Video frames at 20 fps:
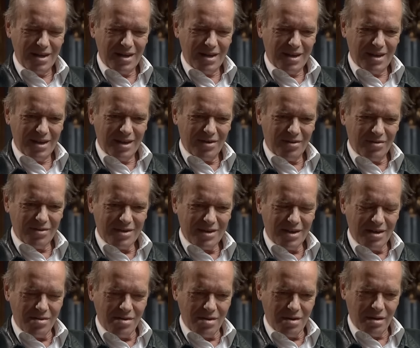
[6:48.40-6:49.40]
it
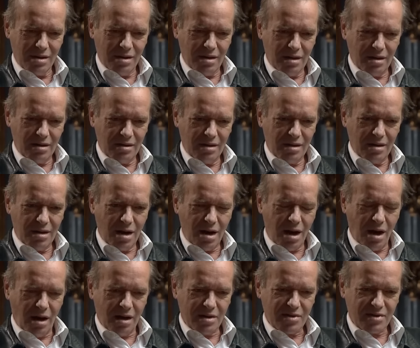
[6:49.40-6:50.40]
also
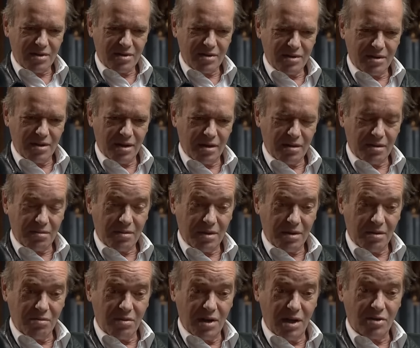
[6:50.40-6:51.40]
asks
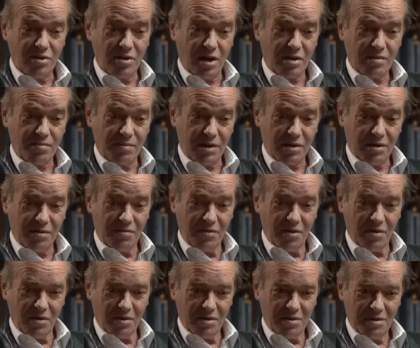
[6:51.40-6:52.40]
a readjustment of
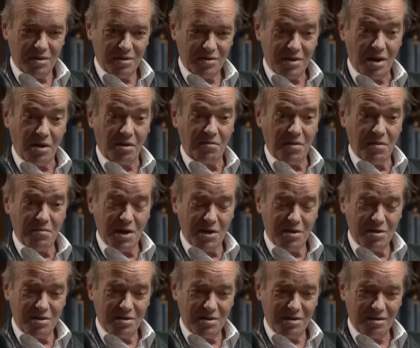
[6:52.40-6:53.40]
your
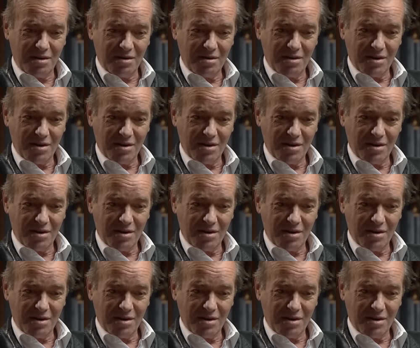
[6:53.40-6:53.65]
self-image, you know, as a